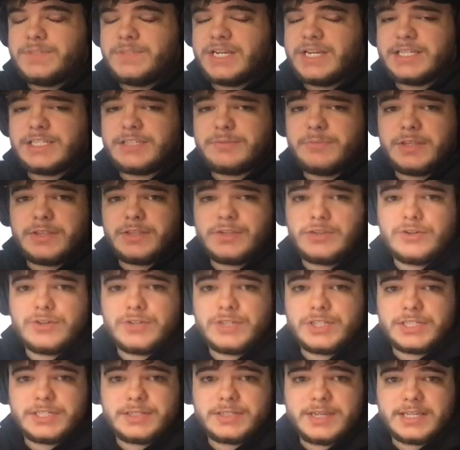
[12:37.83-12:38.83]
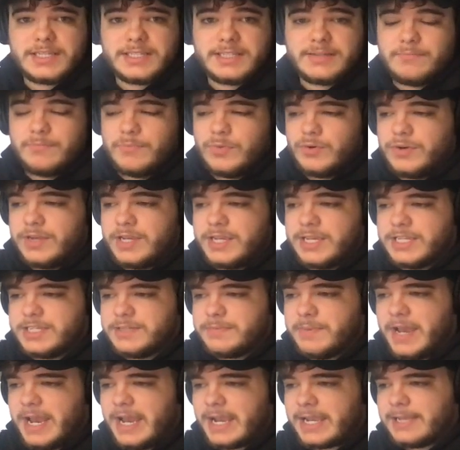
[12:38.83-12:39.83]
Dennis Smith Jr. just because Moody
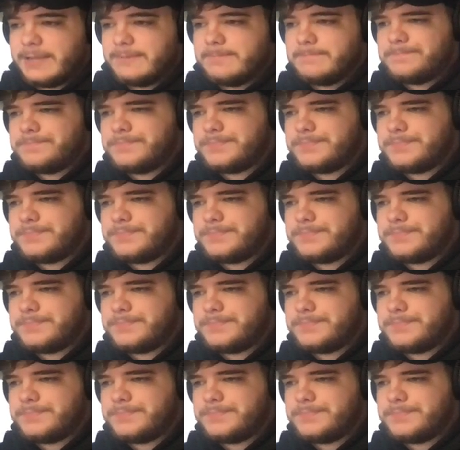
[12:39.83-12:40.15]
is back.